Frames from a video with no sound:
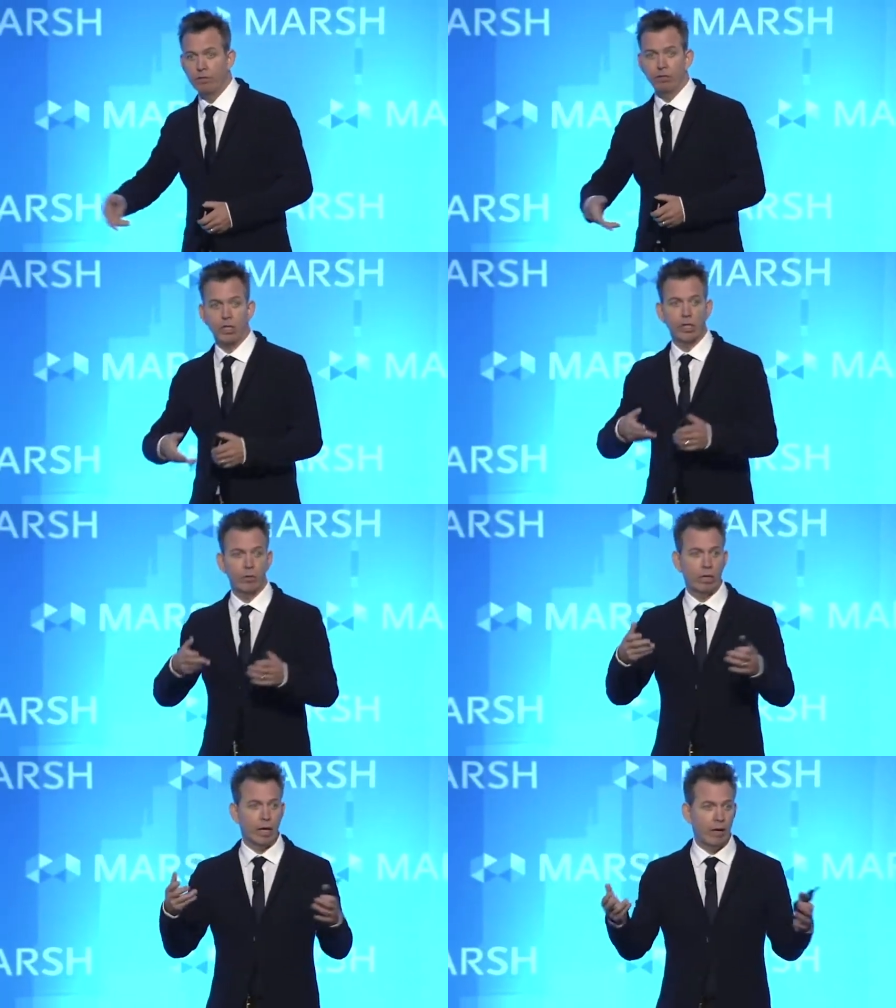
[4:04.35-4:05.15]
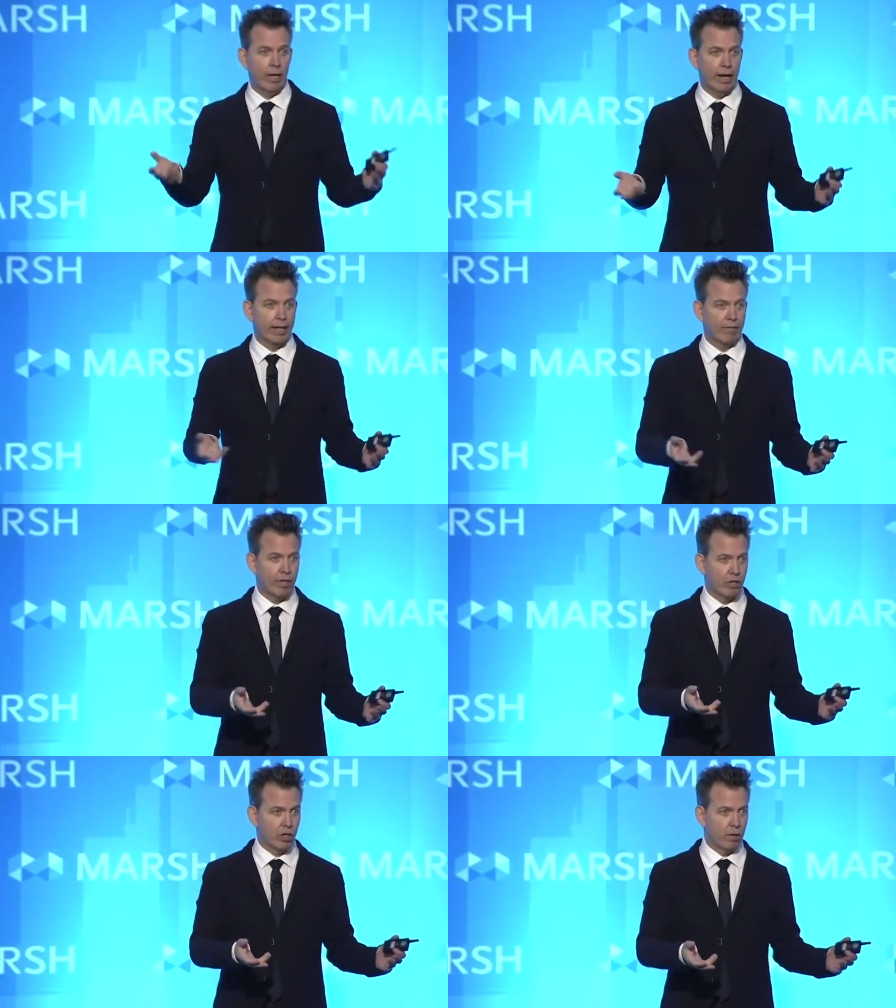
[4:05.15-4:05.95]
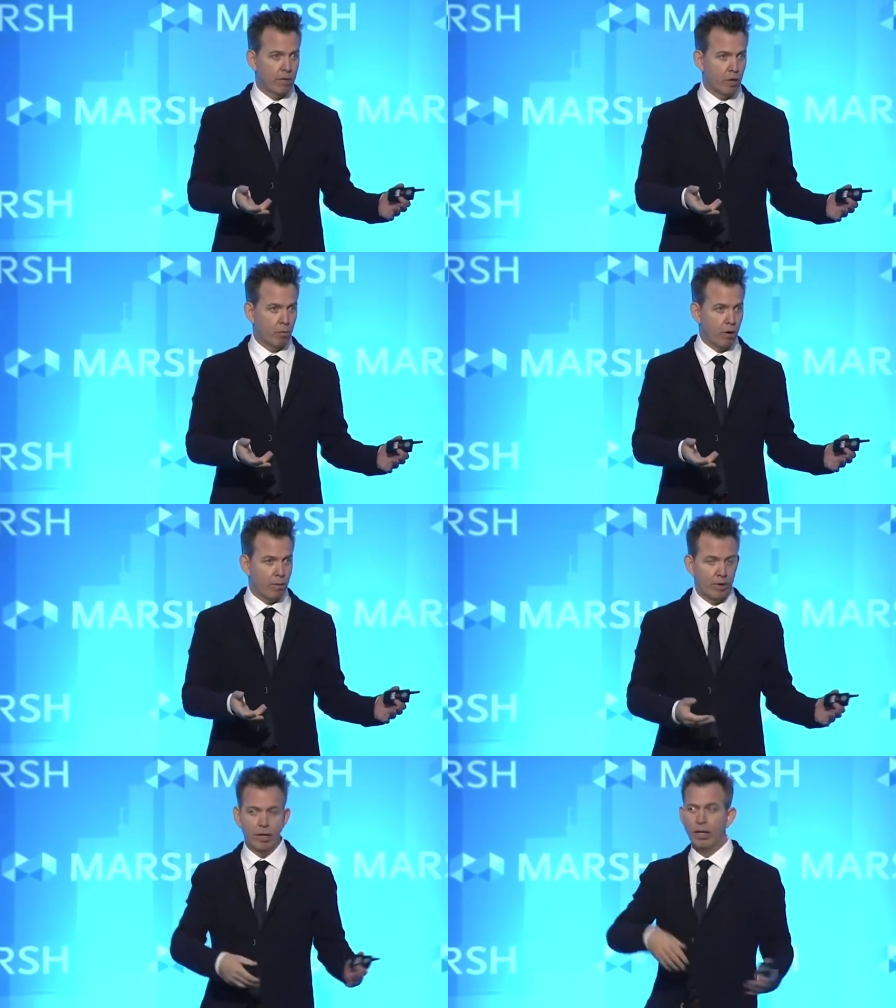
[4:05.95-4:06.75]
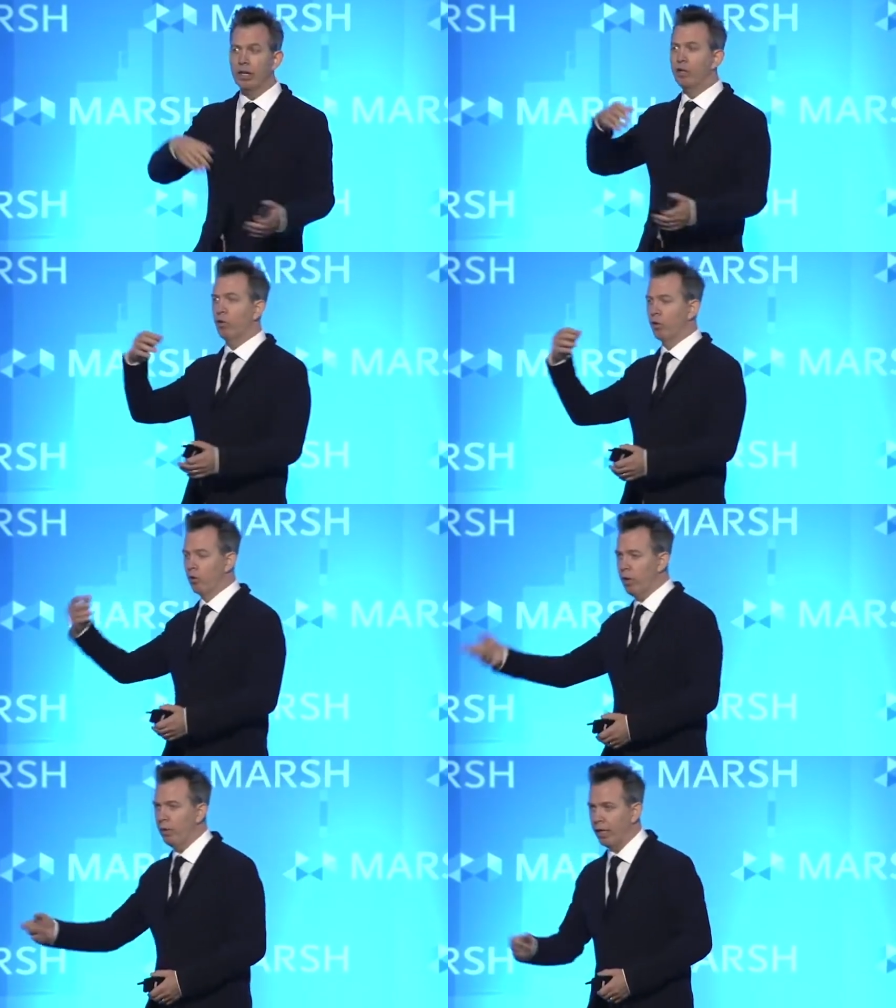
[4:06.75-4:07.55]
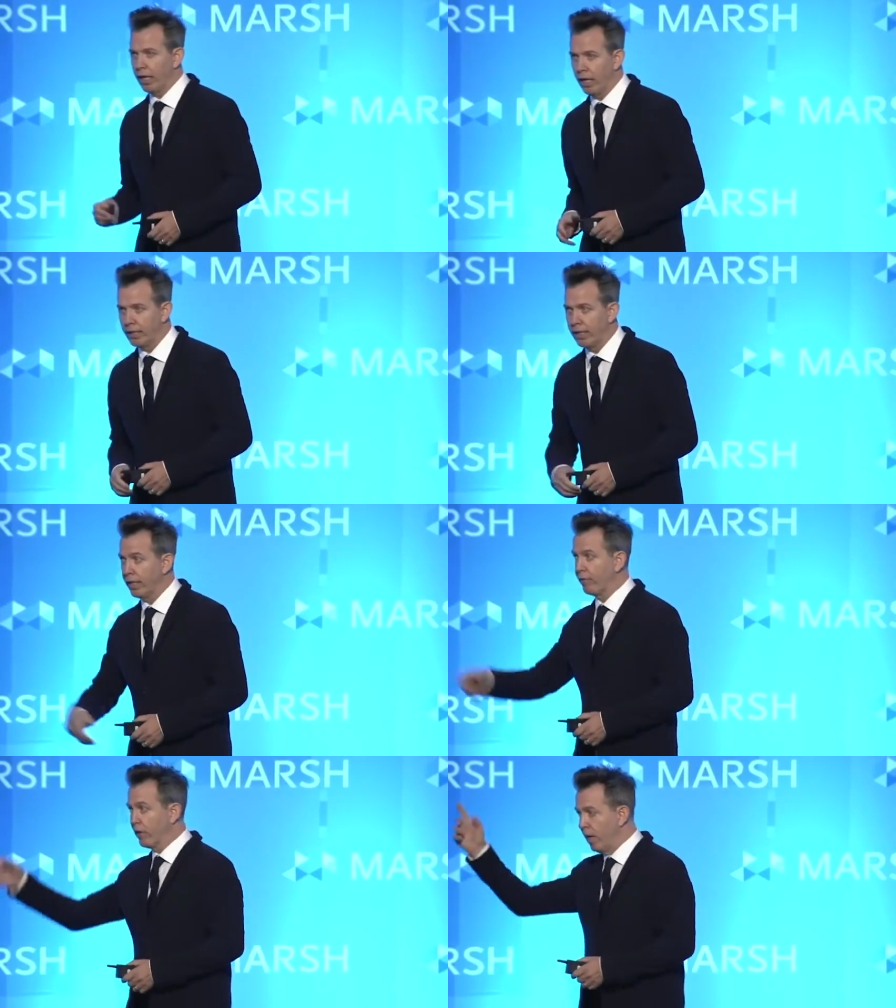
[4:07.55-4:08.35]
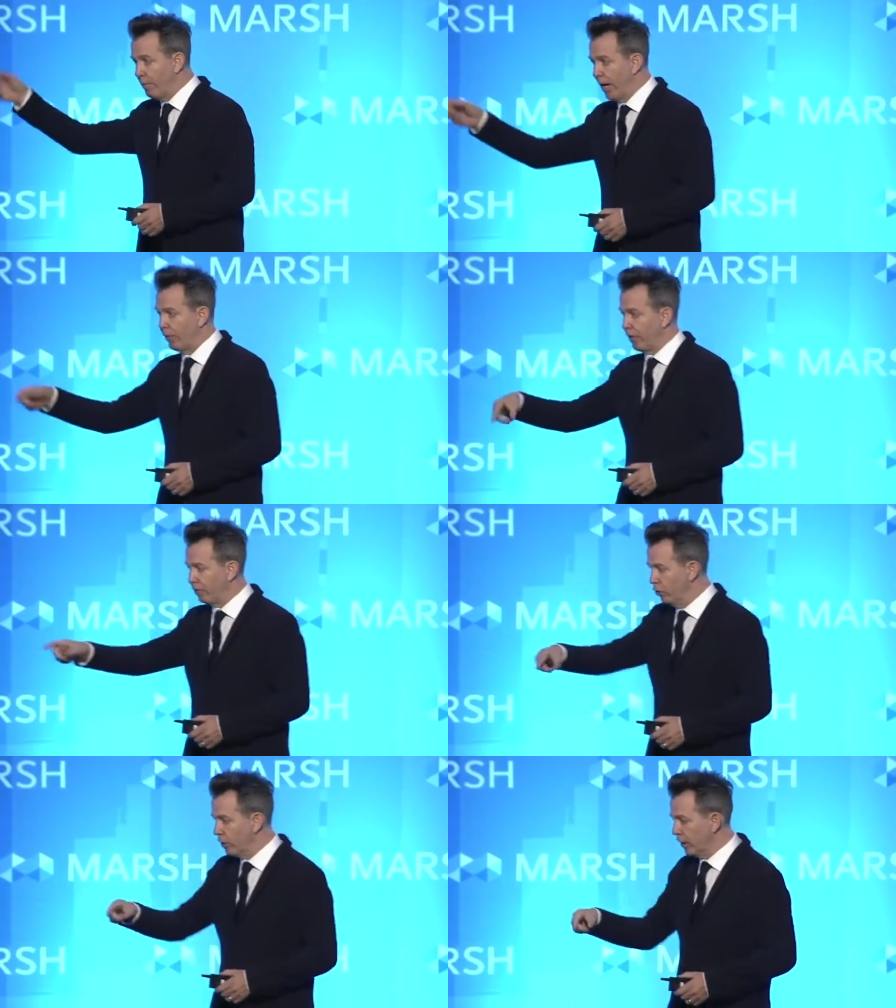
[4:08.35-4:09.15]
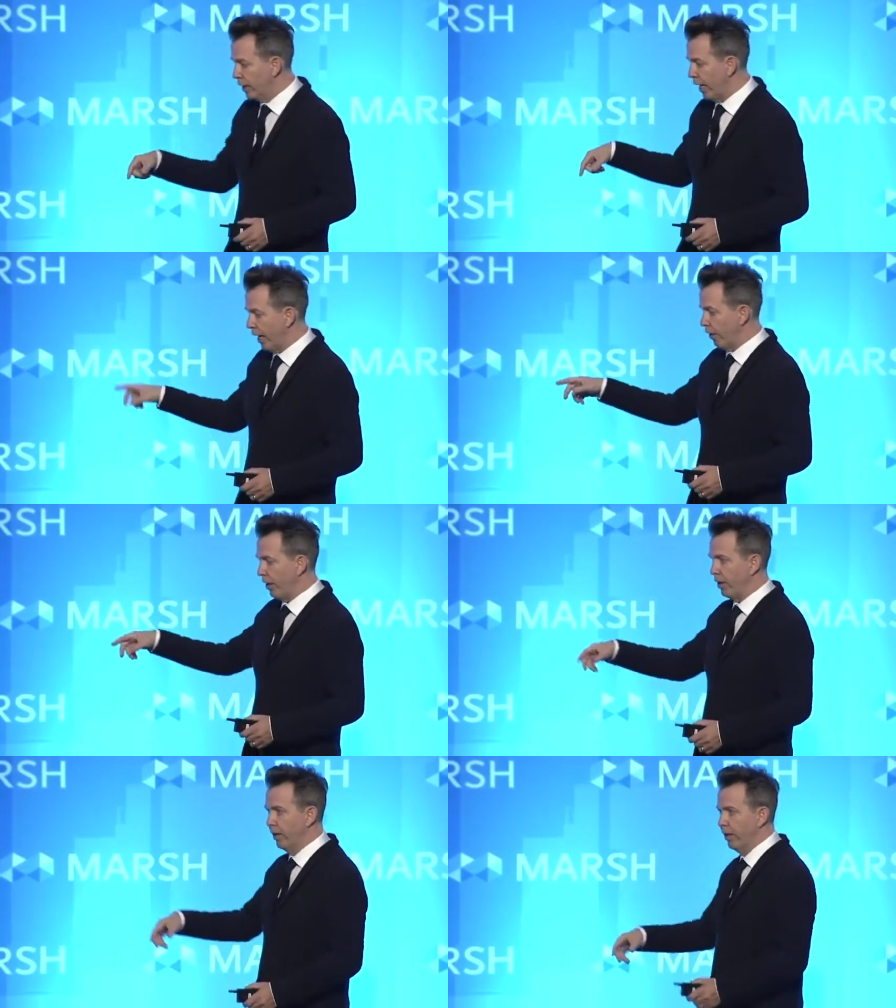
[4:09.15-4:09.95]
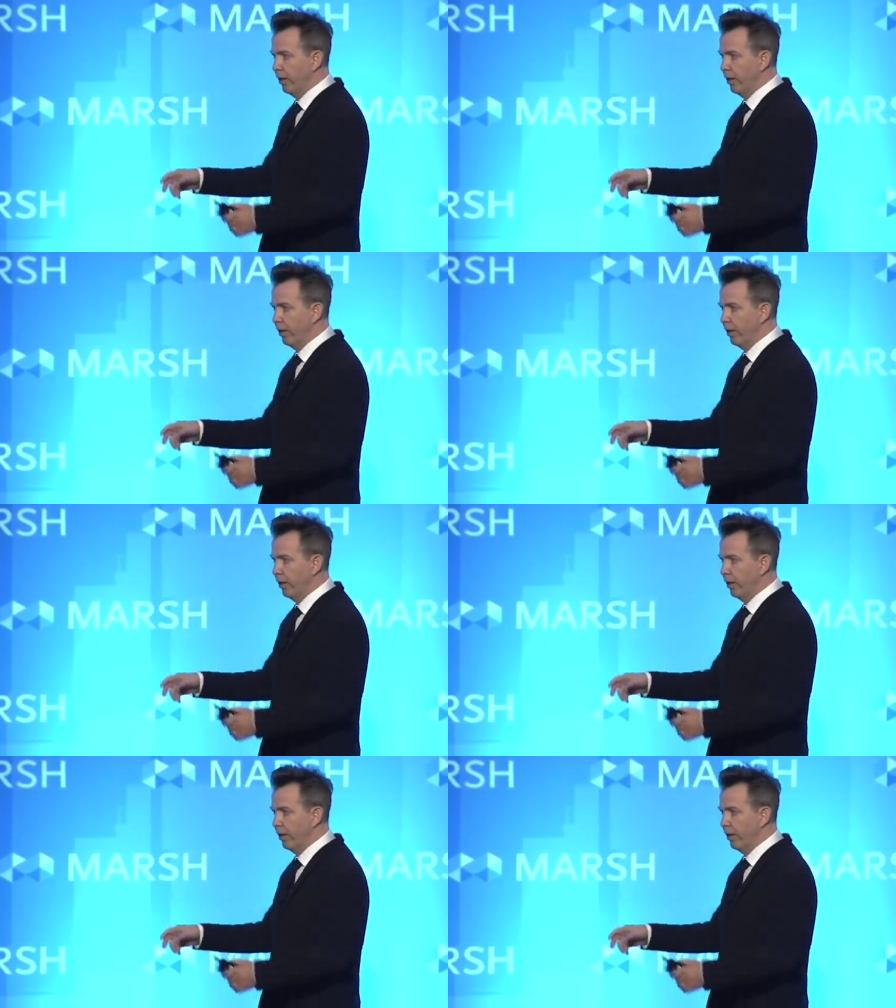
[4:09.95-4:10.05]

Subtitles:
just like you would allow any activation to come on your property, you agree with the content, they've come out, they've looked at the area,